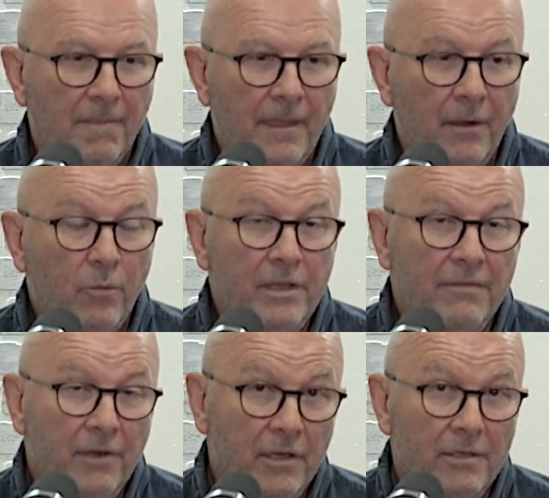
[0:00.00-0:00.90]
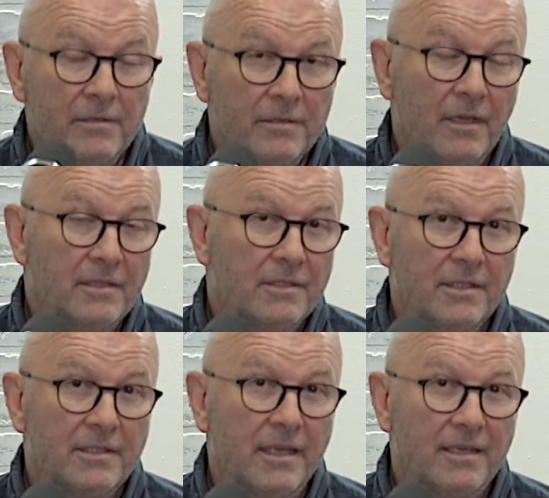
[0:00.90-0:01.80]
that we've learned, not
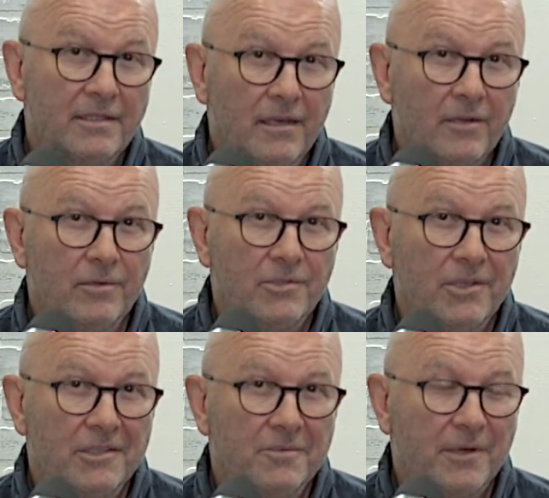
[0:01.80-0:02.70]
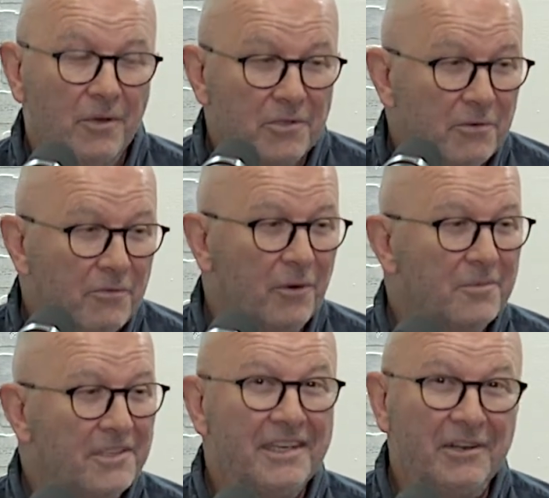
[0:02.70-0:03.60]
just as a local church, but also from
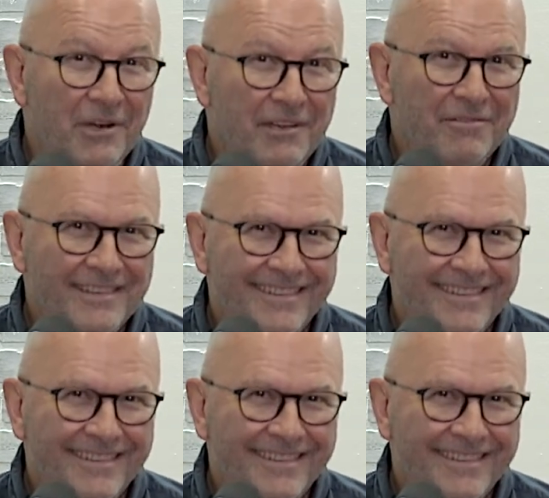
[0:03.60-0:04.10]
City Rev.